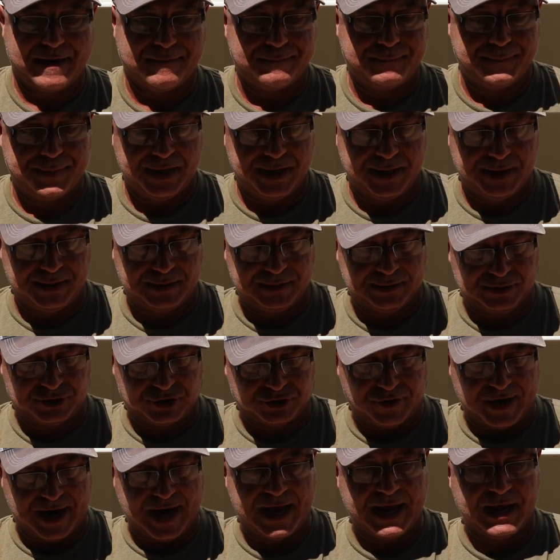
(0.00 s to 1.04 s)
have been
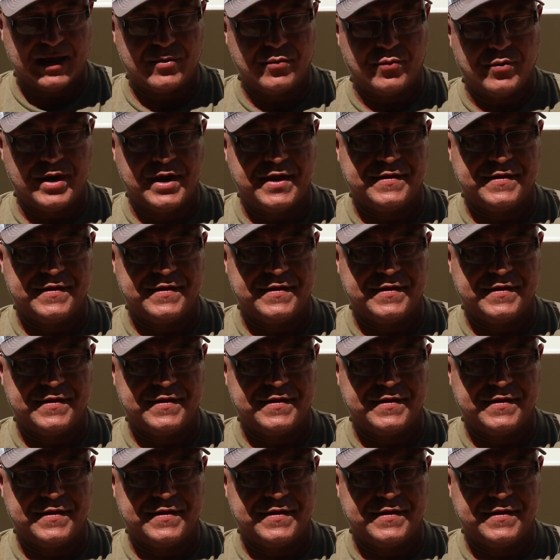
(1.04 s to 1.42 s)
trying